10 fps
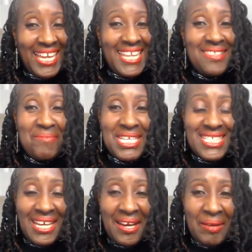In the
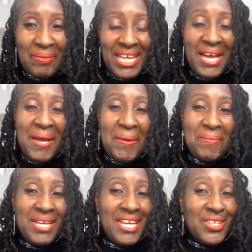meantime,
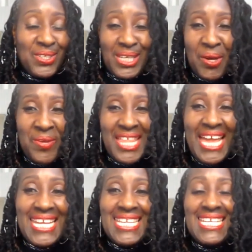good luck with
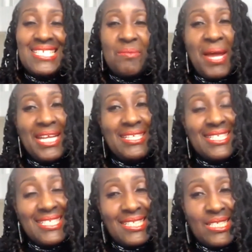any
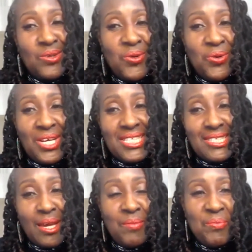independent study or
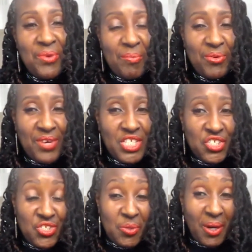assignment
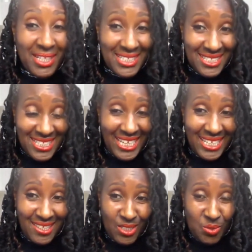preparation you are
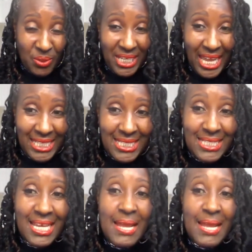undertaking this weekend.